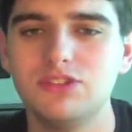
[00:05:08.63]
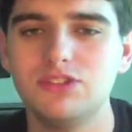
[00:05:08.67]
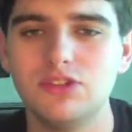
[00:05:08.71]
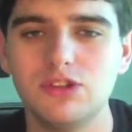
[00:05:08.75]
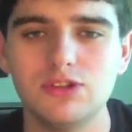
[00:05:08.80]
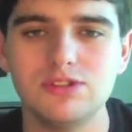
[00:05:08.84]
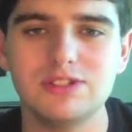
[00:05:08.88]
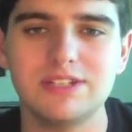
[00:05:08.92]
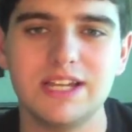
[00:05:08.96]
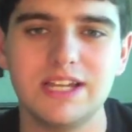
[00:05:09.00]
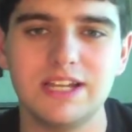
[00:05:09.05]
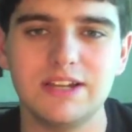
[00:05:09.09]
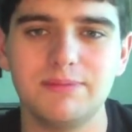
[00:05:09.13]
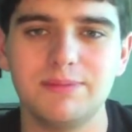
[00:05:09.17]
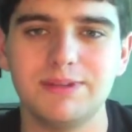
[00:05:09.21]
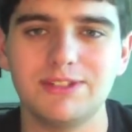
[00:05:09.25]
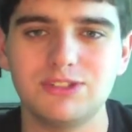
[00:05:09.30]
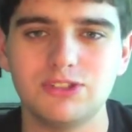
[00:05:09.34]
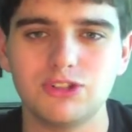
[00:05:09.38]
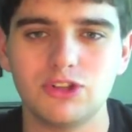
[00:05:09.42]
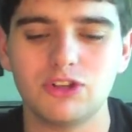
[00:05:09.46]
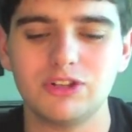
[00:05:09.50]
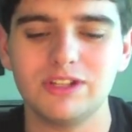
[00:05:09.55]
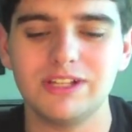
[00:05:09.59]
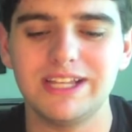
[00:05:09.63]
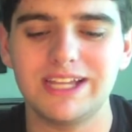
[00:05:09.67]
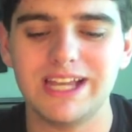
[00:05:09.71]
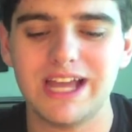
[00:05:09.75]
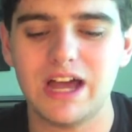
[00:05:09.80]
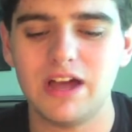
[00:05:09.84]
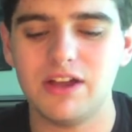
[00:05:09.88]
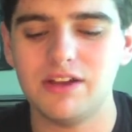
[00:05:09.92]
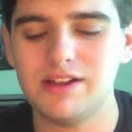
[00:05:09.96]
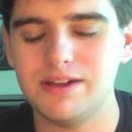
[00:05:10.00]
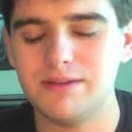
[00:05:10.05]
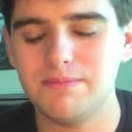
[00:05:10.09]
news that have been circling
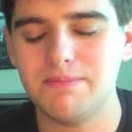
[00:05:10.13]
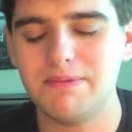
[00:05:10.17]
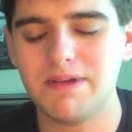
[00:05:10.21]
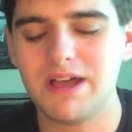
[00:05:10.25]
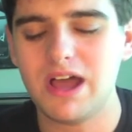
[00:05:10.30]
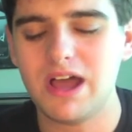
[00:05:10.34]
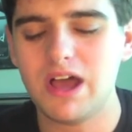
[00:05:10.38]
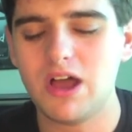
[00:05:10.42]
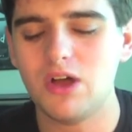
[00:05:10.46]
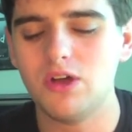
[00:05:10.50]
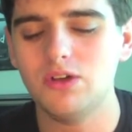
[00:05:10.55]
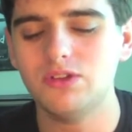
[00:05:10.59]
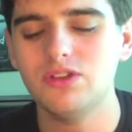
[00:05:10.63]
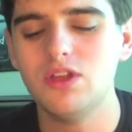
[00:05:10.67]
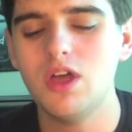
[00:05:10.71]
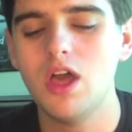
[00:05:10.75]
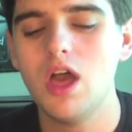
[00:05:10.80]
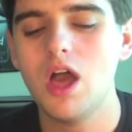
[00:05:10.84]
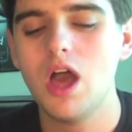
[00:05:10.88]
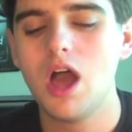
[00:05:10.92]
out and about.